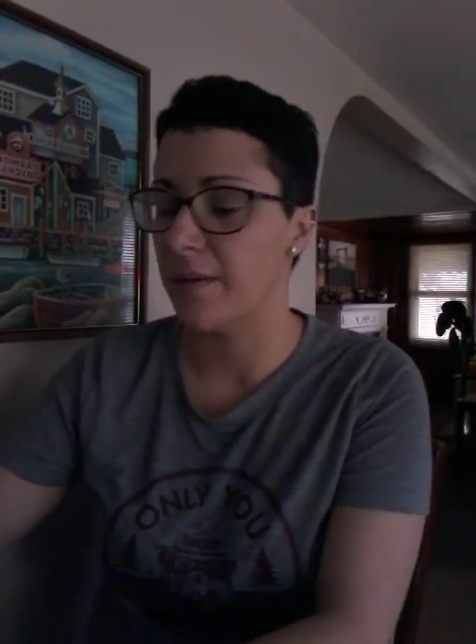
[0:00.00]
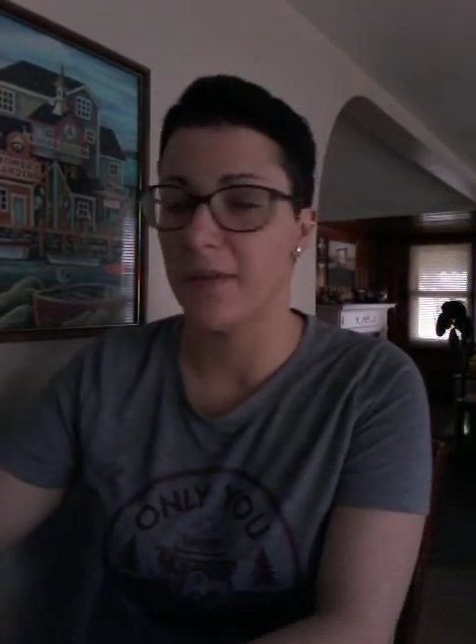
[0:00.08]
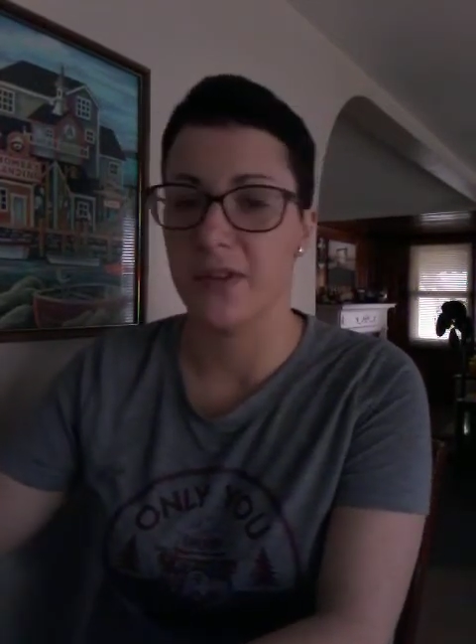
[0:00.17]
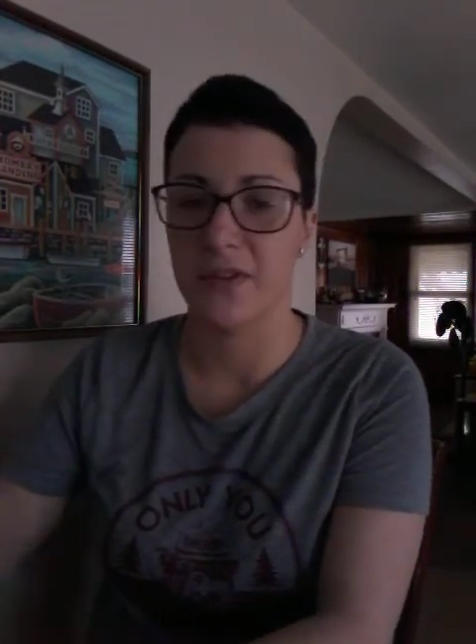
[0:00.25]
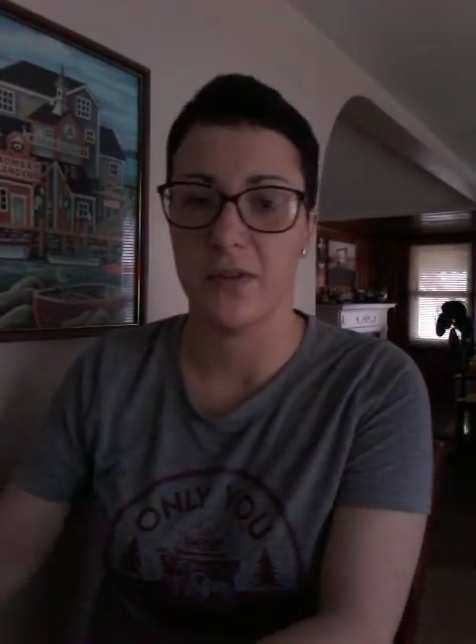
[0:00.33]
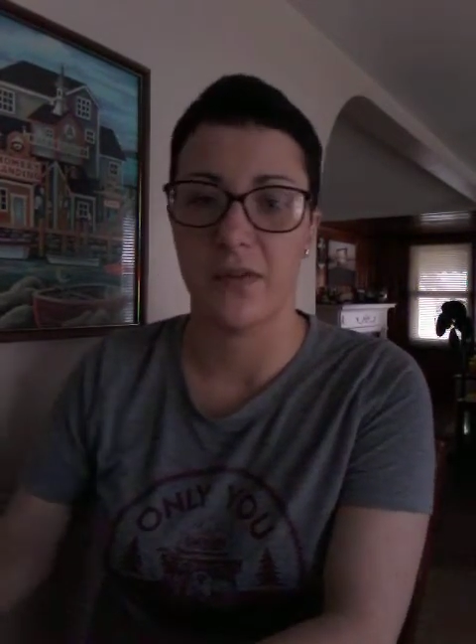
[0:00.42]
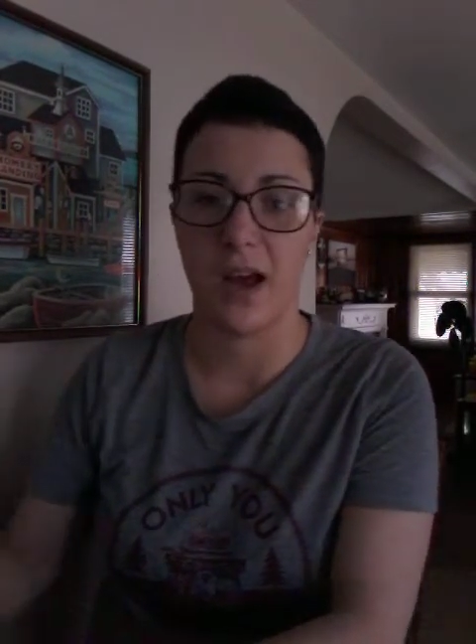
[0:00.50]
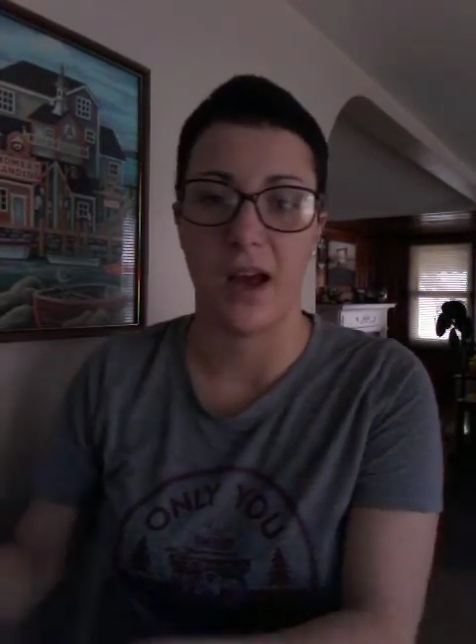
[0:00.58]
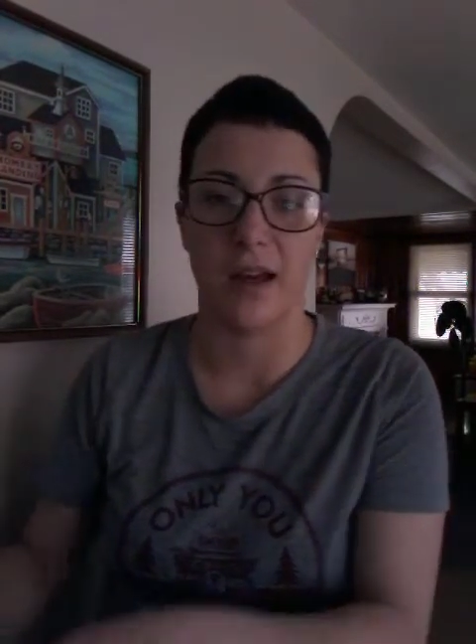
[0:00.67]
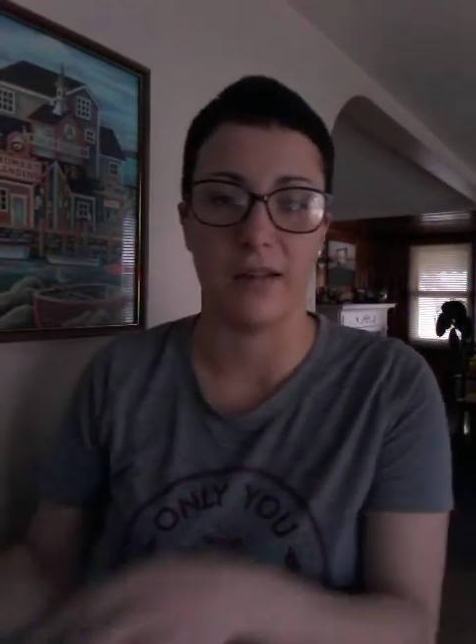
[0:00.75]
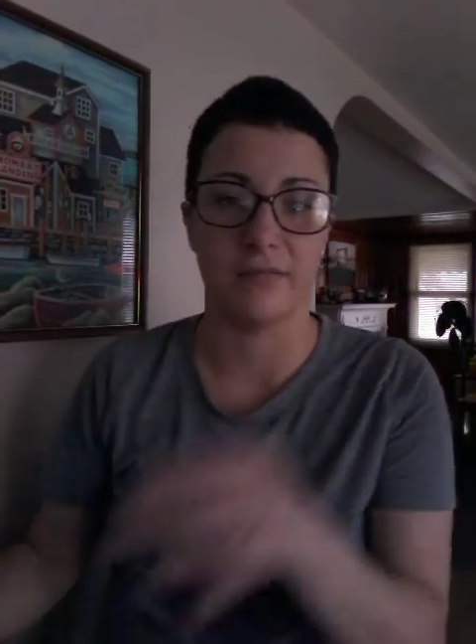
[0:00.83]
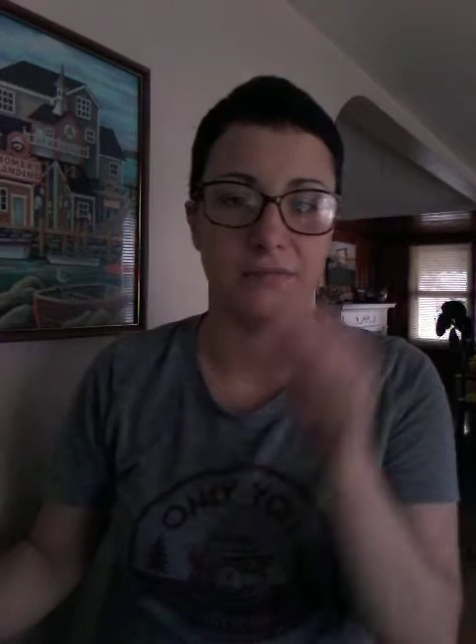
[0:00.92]
I'm also
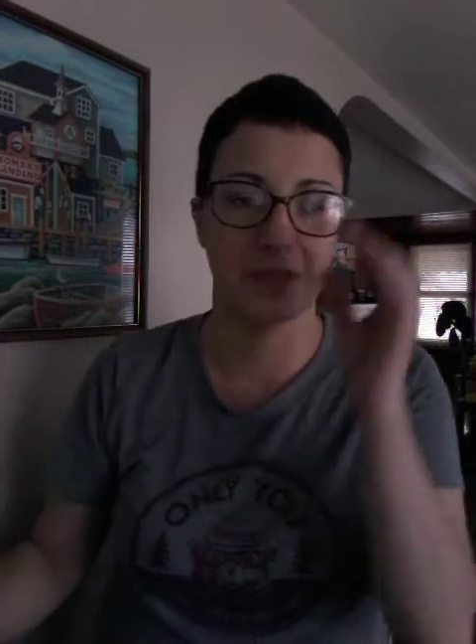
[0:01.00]
not